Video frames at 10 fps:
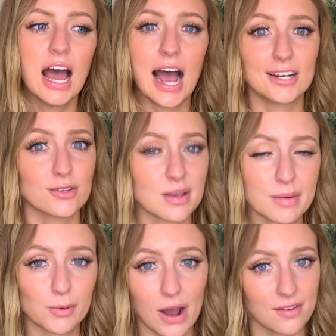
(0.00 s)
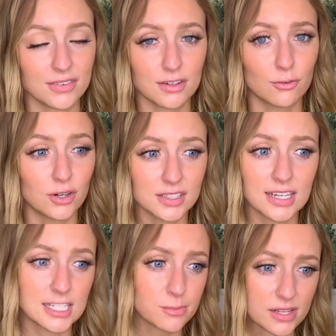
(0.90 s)
I know some people have really
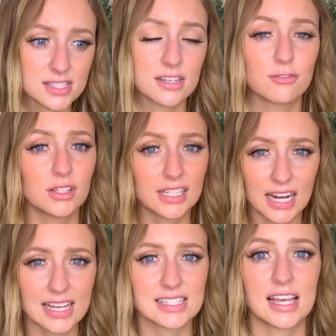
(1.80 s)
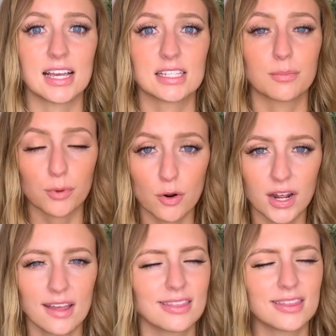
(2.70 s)
expensive, really nice things
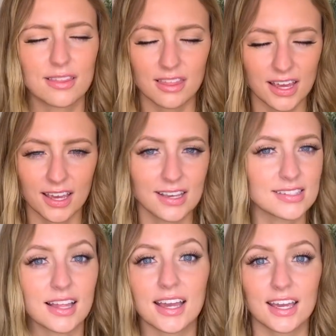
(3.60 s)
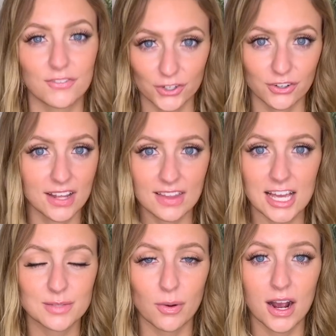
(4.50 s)
broken. The thing is, like, if you're in that
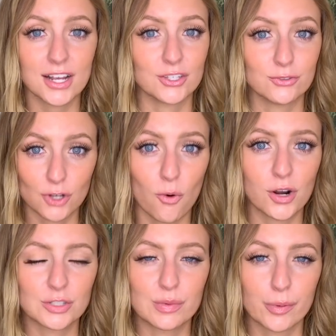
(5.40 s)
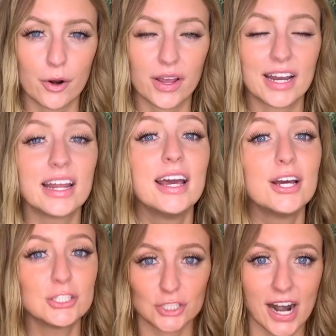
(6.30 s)
spot and you don't want it to be broken,
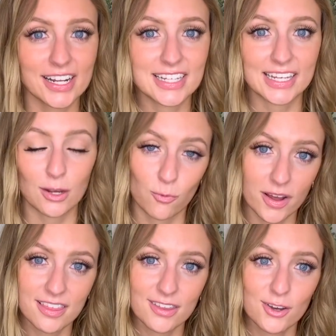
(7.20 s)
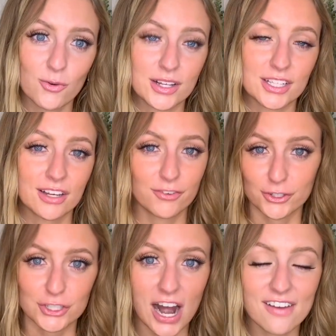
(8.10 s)
try to take it with you and if you're
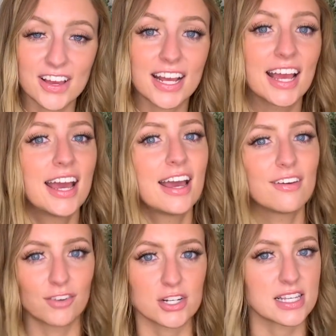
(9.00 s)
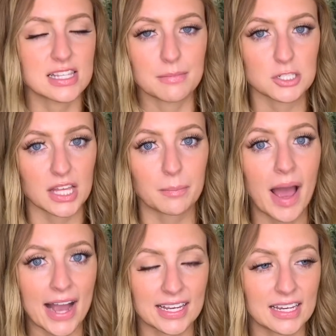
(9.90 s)
driving, versus them just like
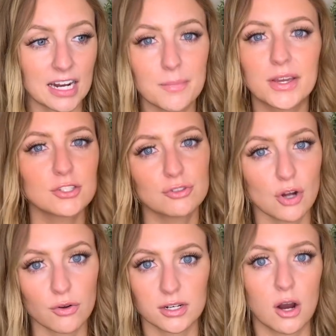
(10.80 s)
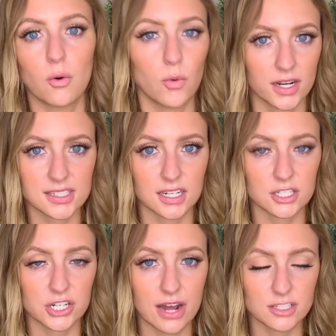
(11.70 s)
packing it up, because you don't know what it's going to
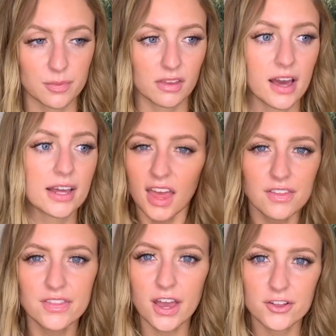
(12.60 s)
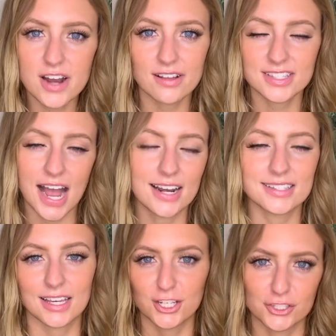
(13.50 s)
turn out to be like. And then the other downside is
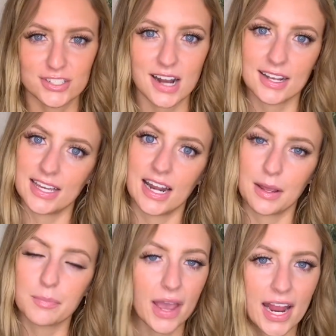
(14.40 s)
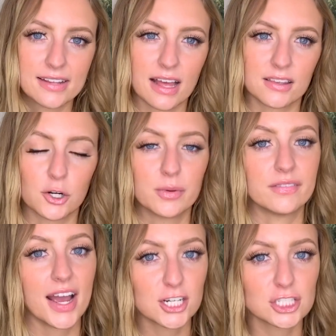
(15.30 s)
like you're just not getting paid that little bit of
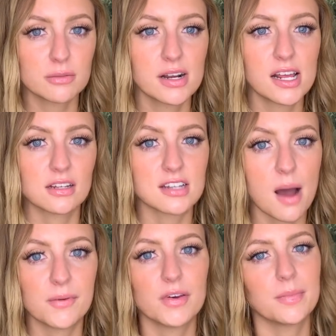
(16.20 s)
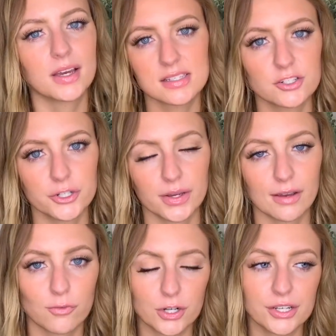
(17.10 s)
extra money on top of it because they're doing it
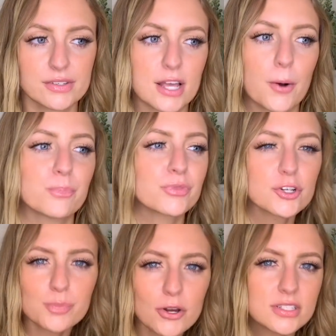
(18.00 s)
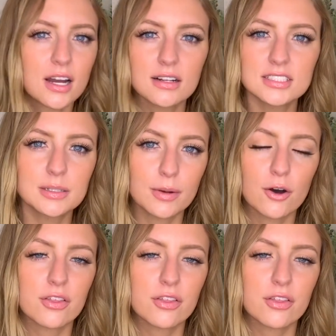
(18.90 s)
for you. So there's pros and cons to both.